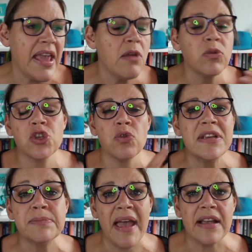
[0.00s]
will do
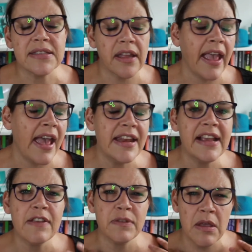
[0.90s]
his best, okay? And it
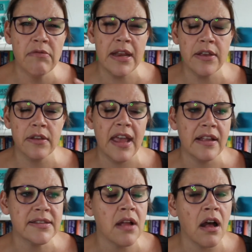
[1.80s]
gives me a really good
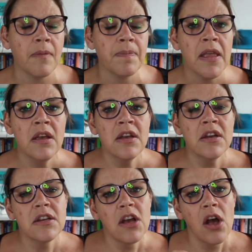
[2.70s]
head start.
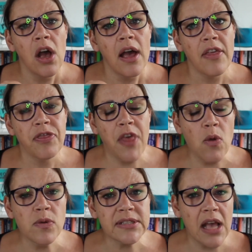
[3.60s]

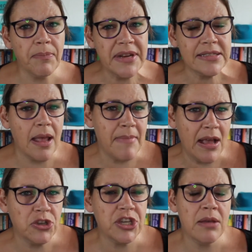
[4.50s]
Those companies like
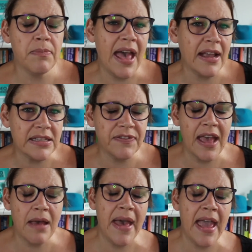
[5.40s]
MailChimp, Active
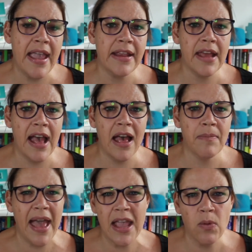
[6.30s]
Campaign,
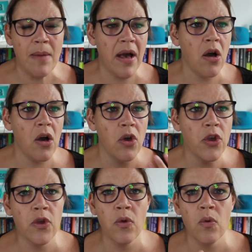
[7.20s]
Aweber,
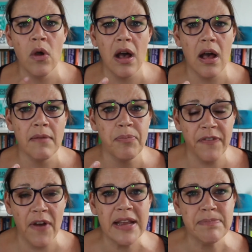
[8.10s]
who
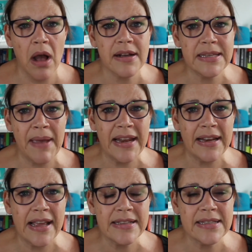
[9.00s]
provide marketing mailing
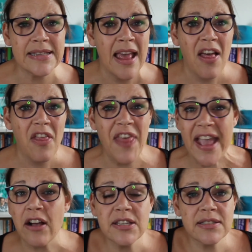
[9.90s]
lists, they
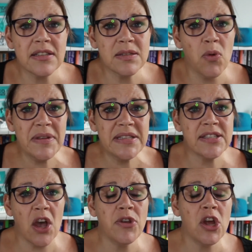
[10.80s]
are just a small business
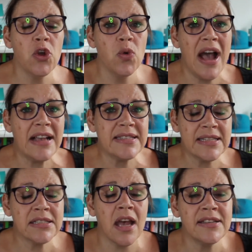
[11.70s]
owner who has
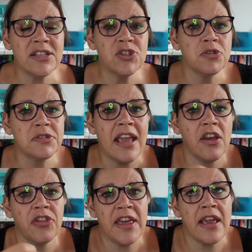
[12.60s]
decided to take
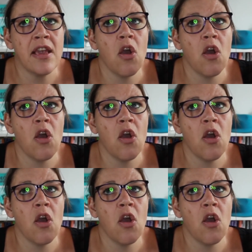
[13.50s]
the